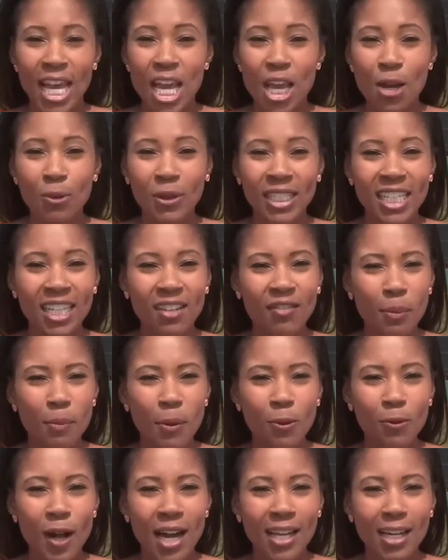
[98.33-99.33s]
He would give
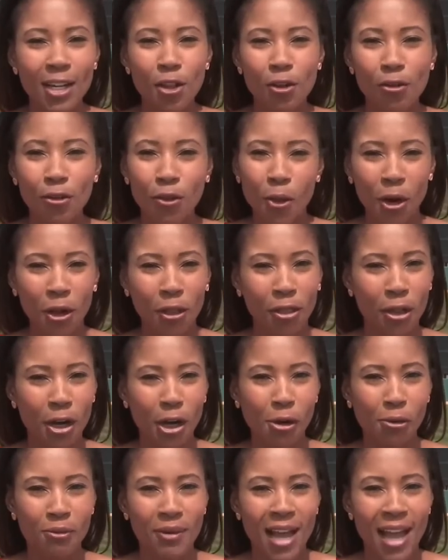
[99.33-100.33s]
up a run in the fourth,
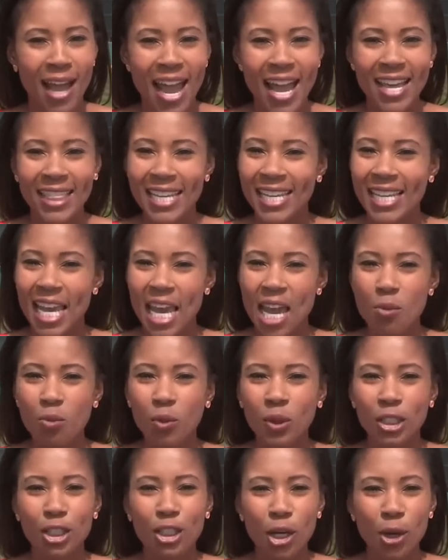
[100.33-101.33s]
though, and the
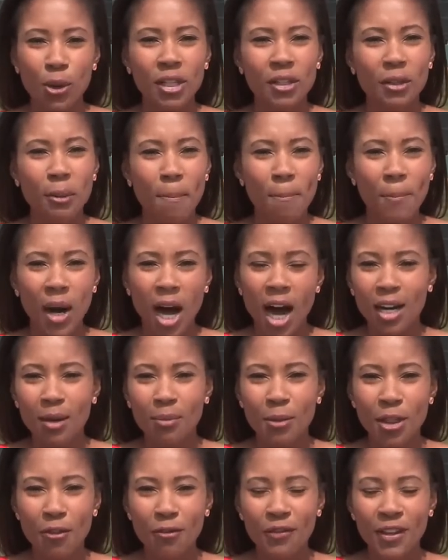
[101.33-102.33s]
game would go to the
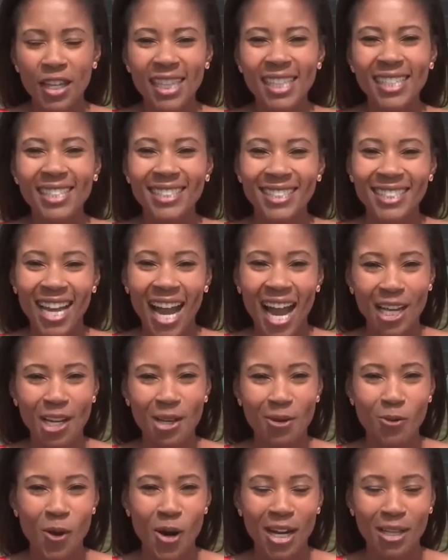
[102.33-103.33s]
bottom of the fifth,
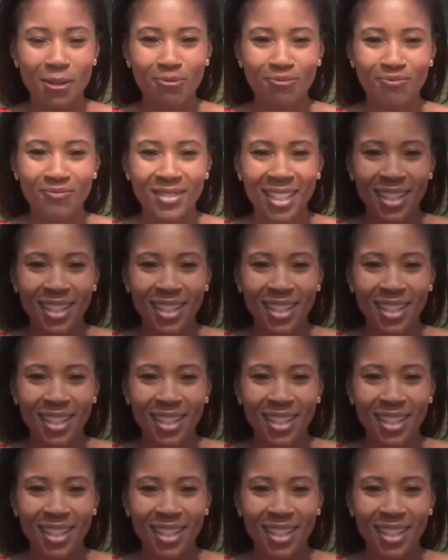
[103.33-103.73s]
tied at one.